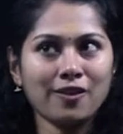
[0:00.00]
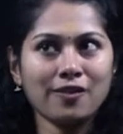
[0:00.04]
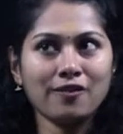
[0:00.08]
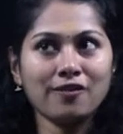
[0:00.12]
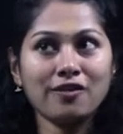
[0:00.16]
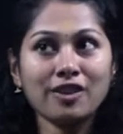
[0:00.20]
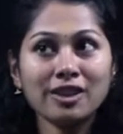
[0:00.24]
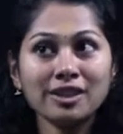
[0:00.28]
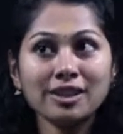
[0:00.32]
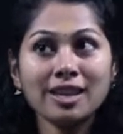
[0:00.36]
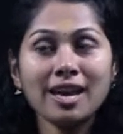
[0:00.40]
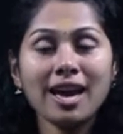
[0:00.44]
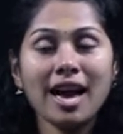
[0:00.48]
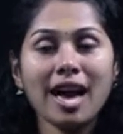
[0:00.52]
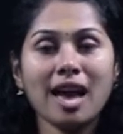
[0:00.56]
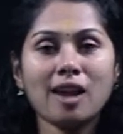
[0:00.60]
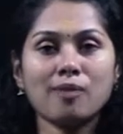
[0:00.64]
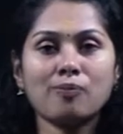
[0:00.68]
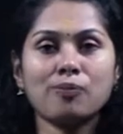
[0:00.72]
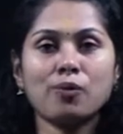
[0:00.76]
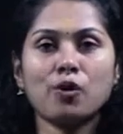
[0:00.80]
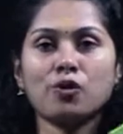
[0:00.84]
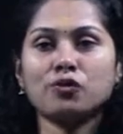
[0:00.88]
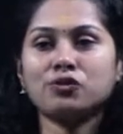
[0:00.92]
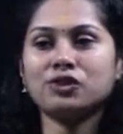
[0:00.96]
With the
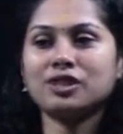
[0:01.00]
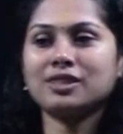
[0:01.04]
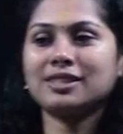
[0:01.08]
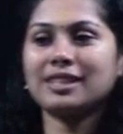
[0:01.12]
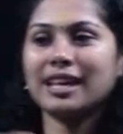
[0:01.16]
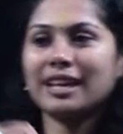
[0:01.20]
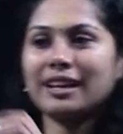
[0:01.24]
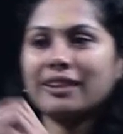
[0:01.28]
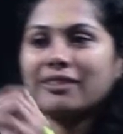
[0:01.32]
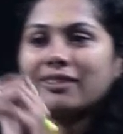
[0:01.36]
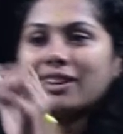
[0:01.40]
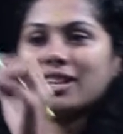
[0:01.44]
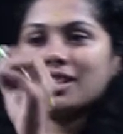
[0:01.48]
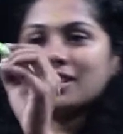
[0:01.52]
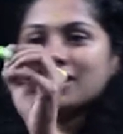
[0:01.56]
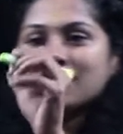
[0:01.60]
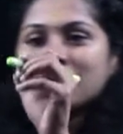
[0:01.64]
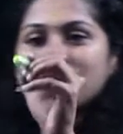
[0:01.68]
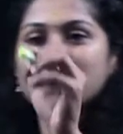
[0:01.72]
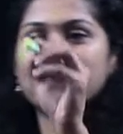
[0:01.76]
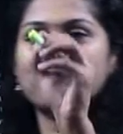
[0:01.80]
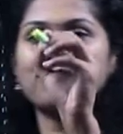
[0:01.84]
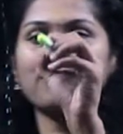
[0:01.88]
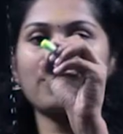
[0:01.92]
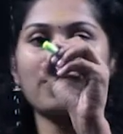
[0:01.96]
help of the
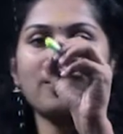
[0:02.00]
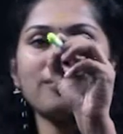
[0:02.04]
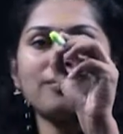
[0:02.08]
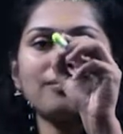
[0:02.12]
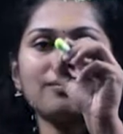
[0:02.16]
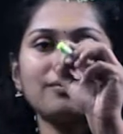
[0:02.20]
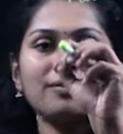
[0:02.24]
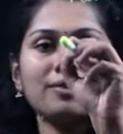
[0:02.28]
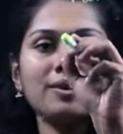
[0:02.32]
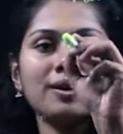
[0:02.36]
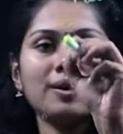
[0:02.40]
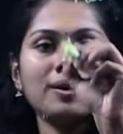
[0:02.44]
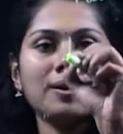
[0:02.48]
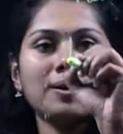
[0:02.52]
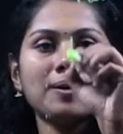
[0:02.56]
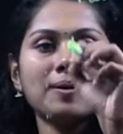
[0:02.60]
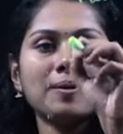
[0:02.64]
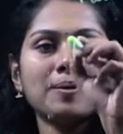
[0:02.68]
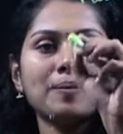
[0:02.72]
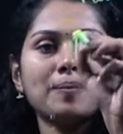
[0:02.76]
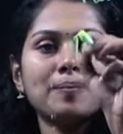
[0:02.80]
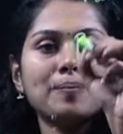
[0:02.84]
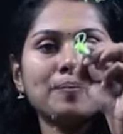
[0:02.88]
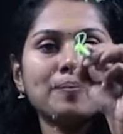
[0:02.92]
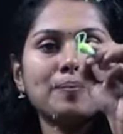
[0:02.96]
secretion from
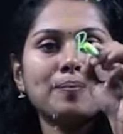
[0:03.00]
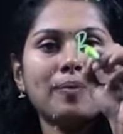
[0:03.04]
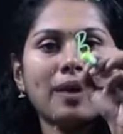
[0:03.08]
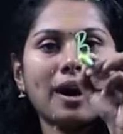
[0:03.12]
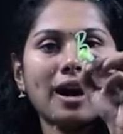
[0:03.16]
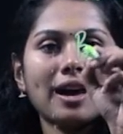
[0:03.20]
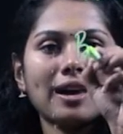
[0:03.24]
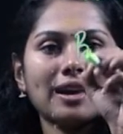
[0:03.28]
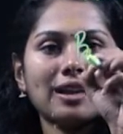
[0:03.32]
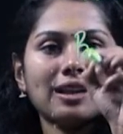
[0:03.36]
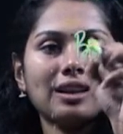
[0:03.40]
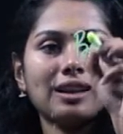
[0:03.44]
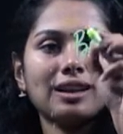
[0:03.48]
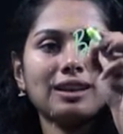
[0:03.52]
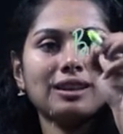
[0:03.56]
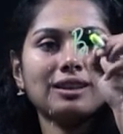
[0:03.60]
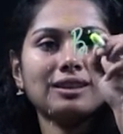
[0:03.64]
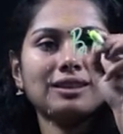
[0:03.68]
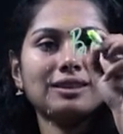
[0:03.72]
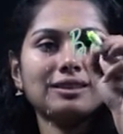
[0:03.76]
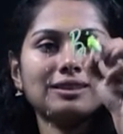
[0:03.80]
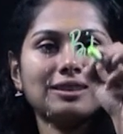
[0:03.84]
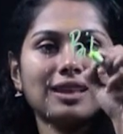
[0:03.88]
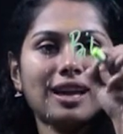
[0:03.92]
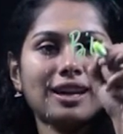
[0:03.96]
bile,
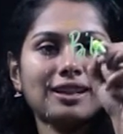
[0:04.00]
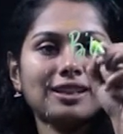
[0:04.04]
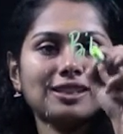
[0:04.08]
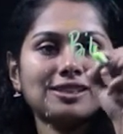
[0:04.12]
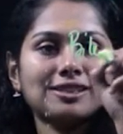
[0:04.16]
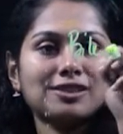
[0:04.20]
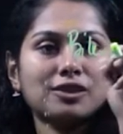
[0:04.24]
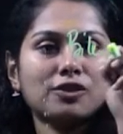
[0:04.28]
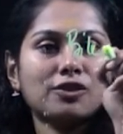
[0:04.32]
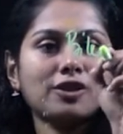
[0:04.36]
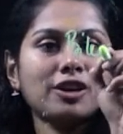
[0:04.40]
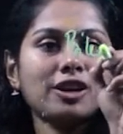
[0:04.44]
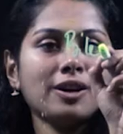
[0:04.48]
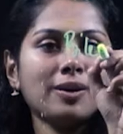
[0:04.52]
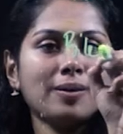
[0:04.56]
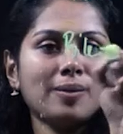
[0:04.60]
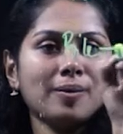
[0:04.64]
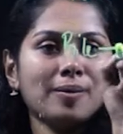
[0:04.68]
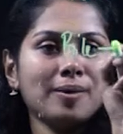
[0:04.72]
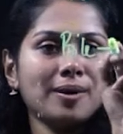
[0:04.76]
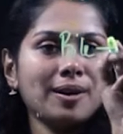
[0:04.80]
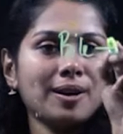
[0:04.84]
that is our